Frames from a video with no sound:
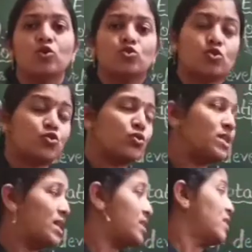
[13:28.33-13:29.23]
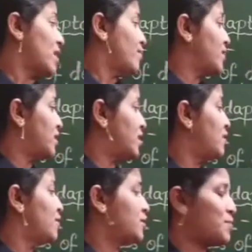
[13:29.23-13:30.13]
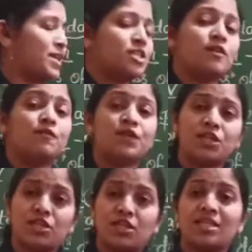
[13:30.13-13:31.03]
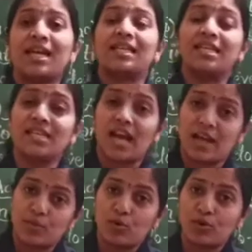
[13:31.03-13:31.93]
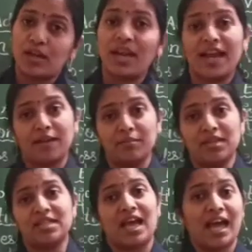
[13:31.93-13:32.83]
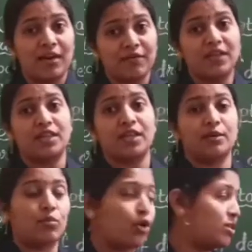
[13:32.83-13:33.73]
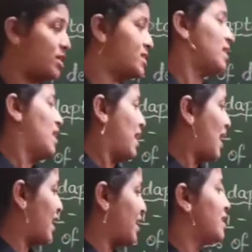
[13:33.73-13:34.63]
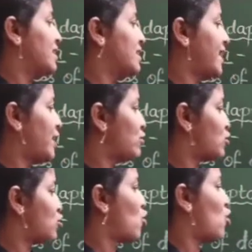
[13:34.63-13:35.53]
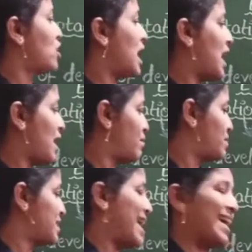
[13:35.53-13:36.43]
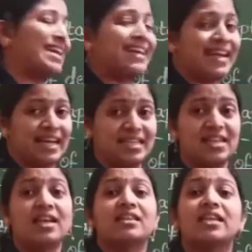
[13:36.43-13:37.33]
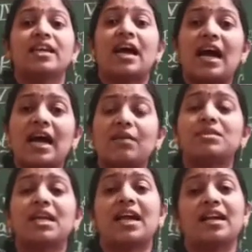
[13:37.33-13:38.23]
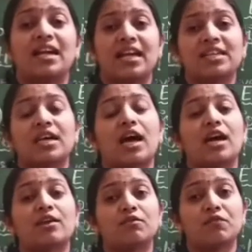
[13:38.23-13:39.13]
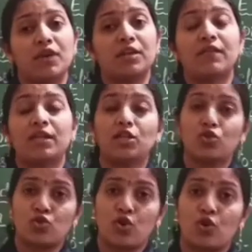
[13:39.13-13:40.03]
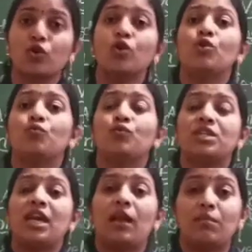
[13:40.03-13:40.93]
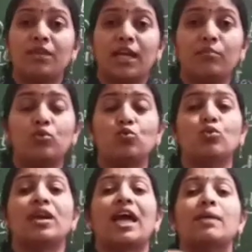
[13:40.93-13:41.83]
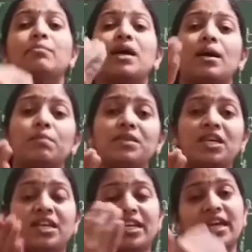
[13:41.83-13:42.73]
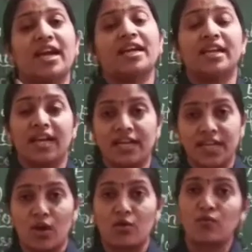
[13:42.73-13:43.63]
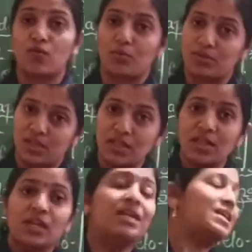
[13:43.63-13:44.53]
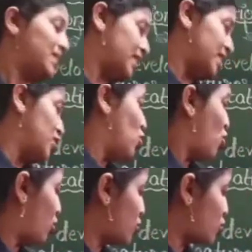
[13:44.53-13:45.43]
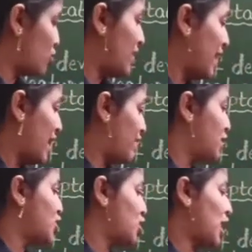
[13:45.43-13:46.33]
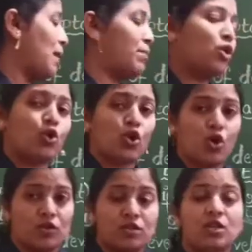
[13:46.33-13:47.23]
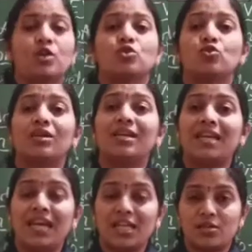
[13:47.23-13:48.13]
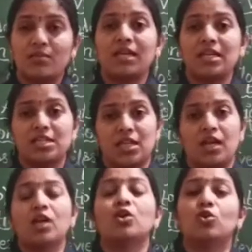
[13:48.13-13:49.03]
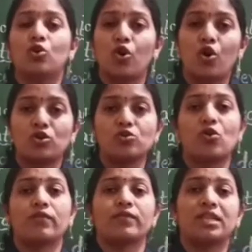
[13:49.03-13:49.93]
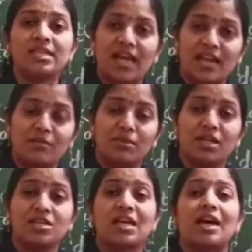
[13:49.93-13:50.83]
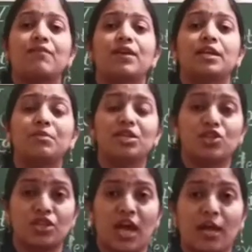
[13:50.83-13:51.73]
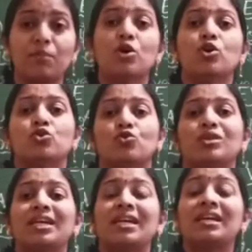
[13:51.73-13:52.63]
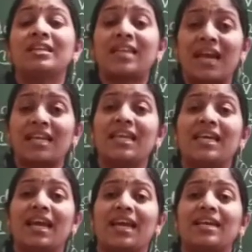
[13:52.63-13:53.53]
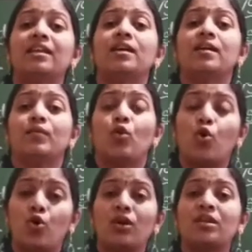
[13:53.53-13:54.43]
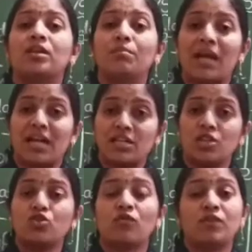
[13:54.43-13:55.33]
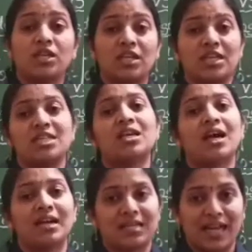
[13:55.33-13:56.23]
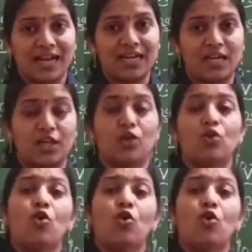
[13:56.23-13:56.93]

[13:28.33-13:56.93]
So students, the special features that these arboreal animals have in their bodies are they have strong arms and legs. Their arms and legs are very strong, which help them to climb up the tree and get down from the tree. Also they are having sharp claws. So the nails, we can say, claws of these animals are very much sharp, so that they can hold the branches of the trees tightly.